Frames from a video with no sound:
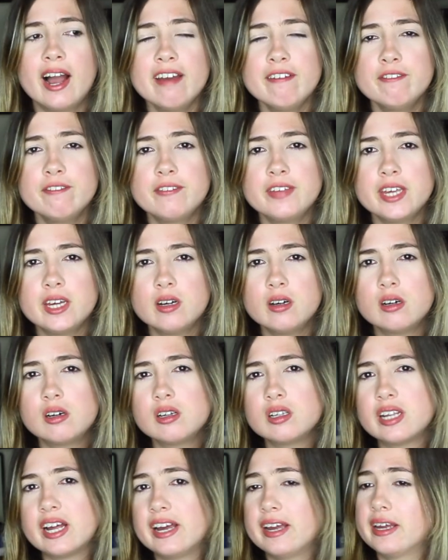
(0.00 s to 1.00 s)
I
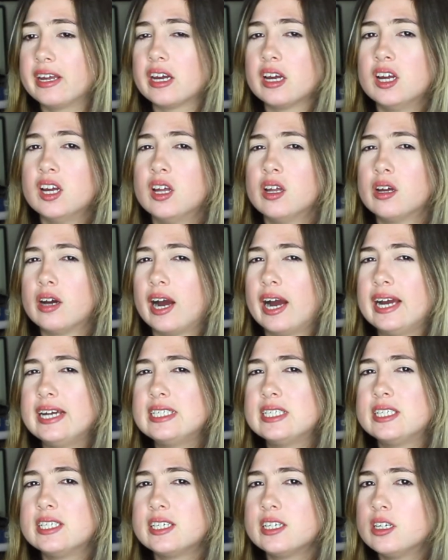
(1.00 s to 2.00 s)
feel like I
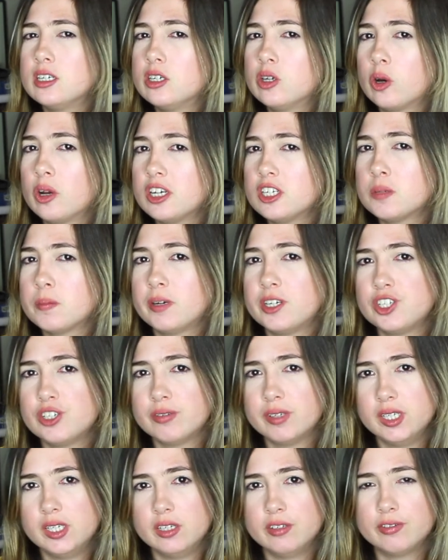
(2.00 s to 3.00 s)
didn't notice much of
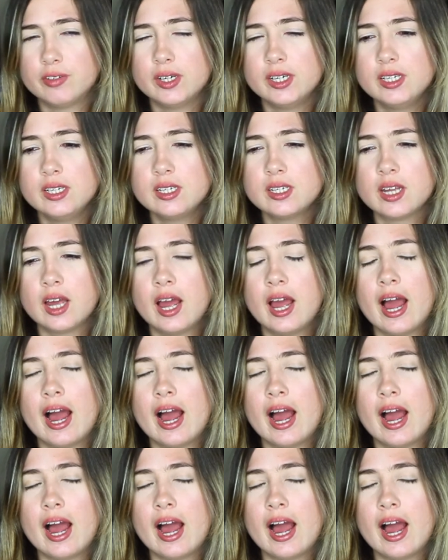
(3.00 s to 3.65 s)
a difference.